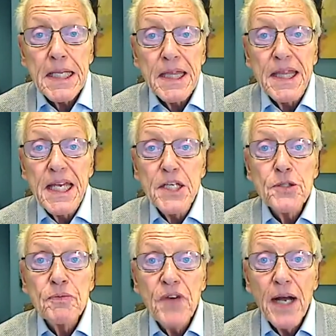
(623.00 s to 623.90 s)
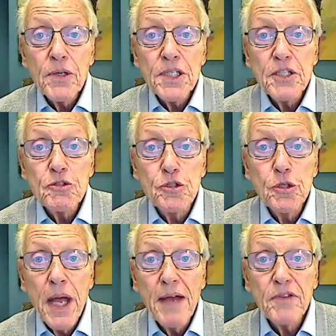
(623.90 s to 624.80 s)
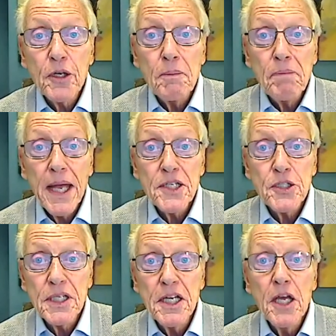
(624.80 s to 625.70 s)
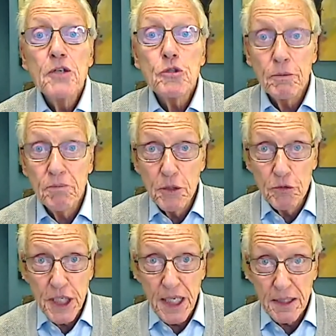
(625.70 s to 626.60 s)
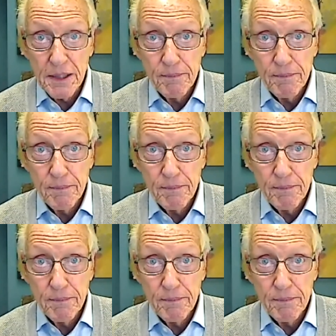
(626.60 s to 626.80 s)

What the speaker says: these viruses do have the capacity to mutate.